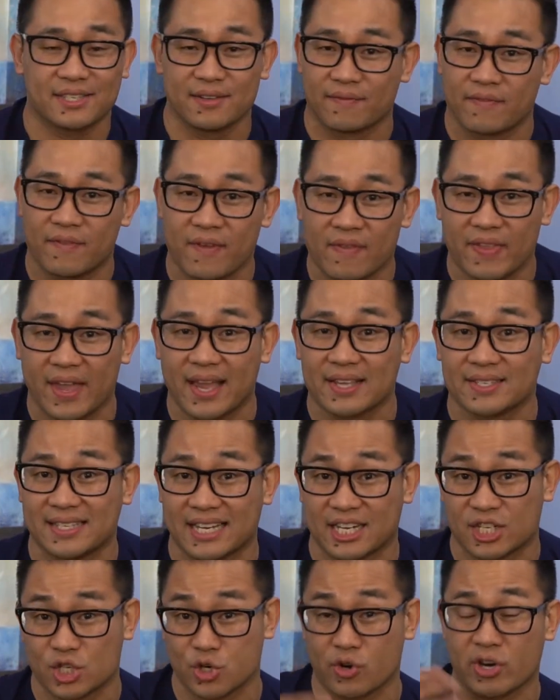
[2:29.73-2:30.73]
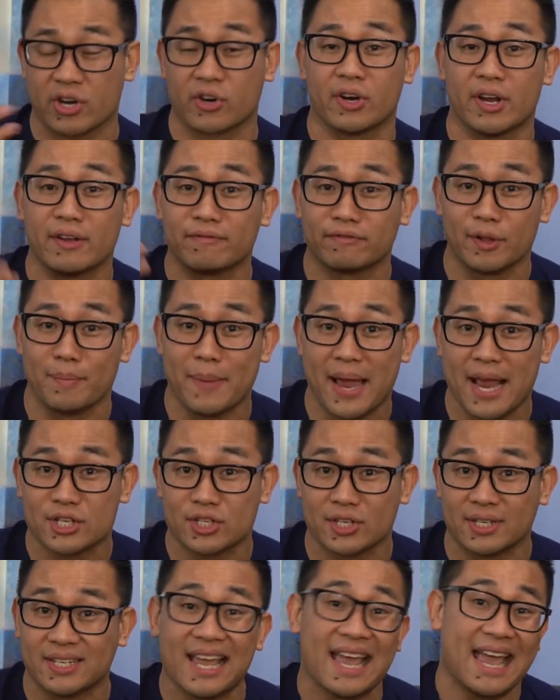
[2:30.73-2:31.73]
of things that trigger
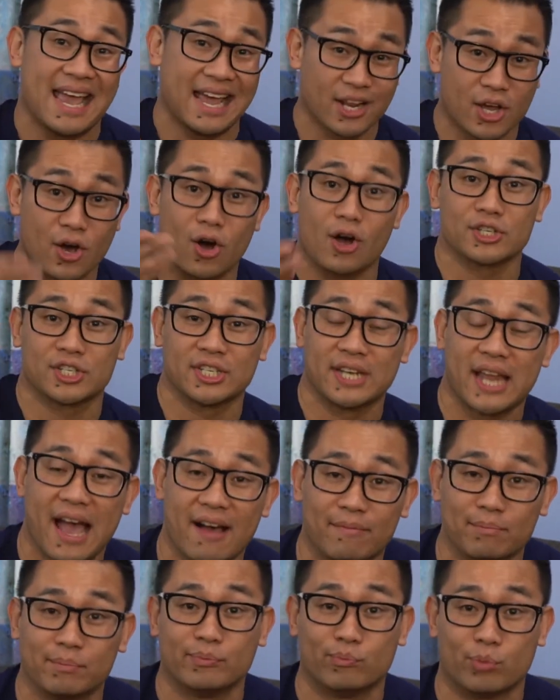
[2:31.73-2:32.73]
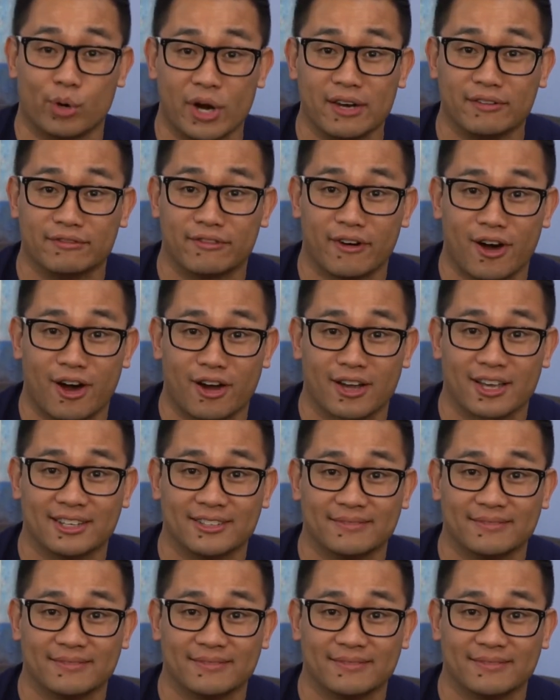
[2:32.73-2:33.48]
inflammation and cause you to have brain fog.